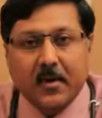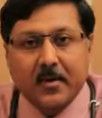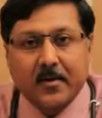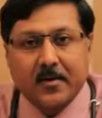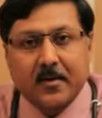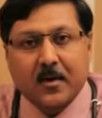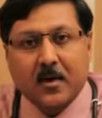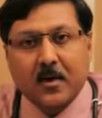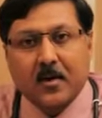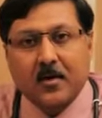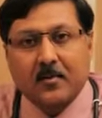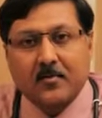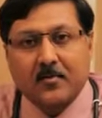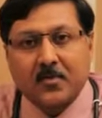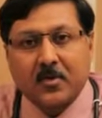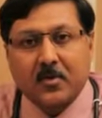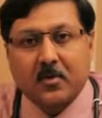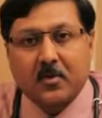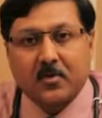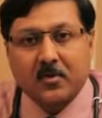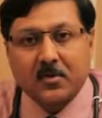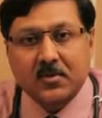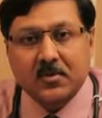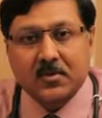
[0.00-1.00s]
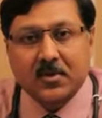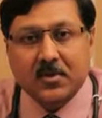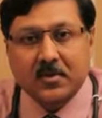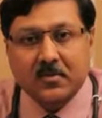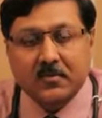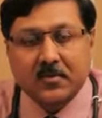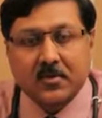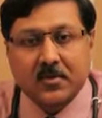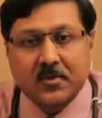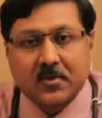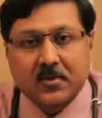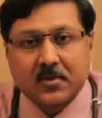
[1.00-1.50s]
I am Dr.
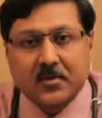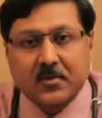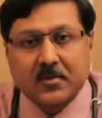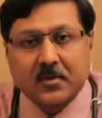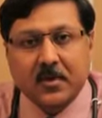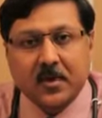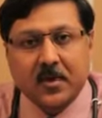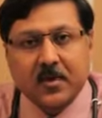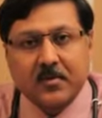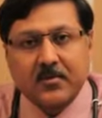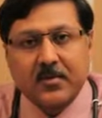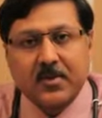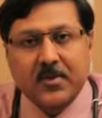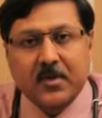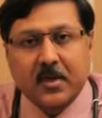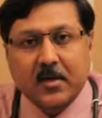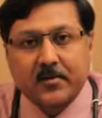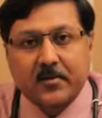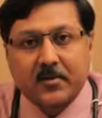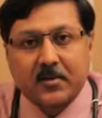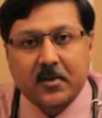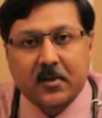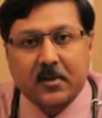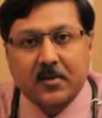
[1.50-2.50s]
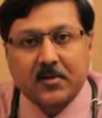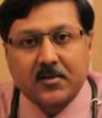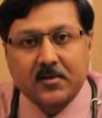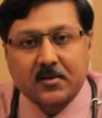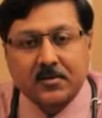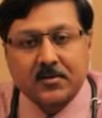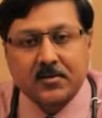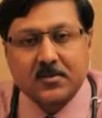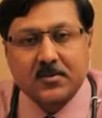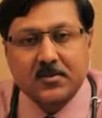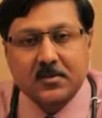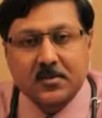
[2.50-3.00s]
Chakravorty. I am a
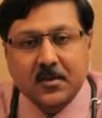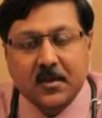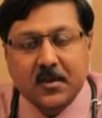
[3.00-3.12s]
diabetologist.